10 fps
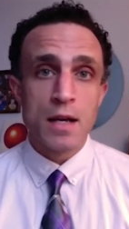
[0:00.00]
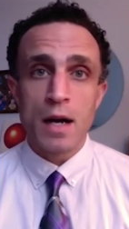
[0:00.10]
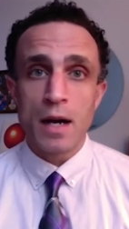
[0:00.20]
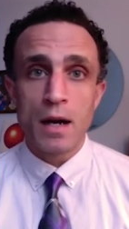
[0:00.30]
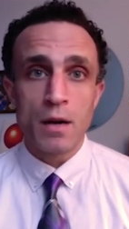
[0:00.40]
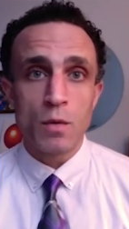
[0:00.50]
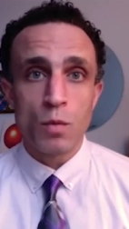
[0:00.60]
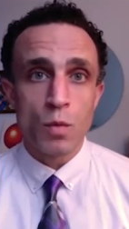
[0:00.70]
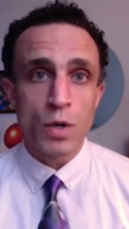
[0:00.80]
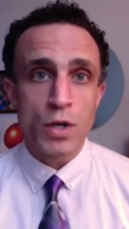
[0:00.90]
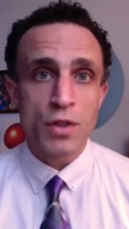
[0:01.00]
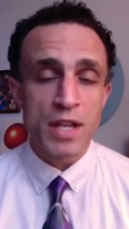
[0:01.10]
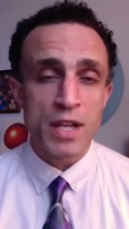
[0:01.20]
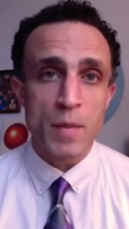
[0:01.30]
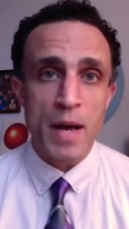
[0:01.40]
What are you
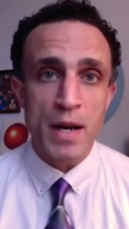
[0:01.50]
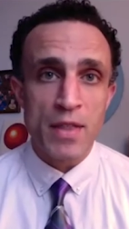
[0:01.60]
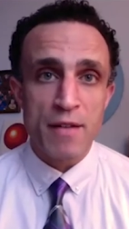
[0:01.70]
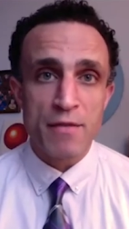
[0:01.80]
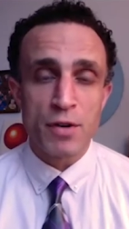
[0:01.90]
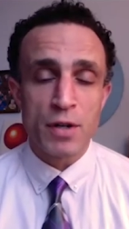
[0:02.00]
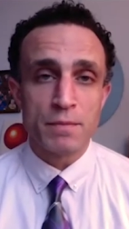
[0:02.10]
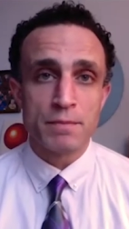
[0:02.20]
thinking about on that front?